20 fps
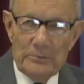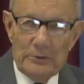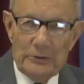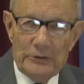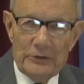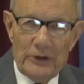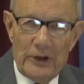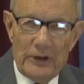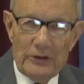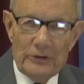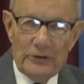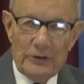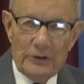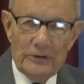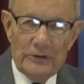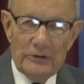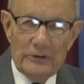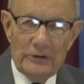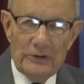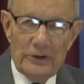
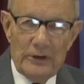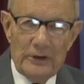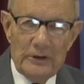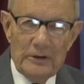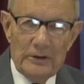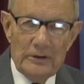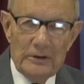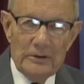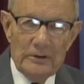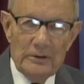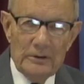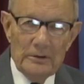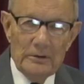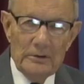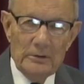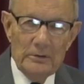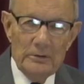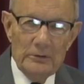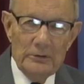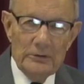possessions, he
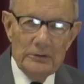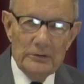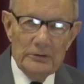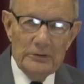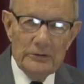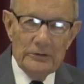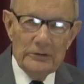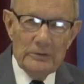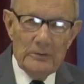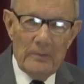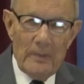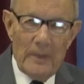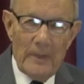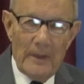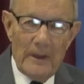loses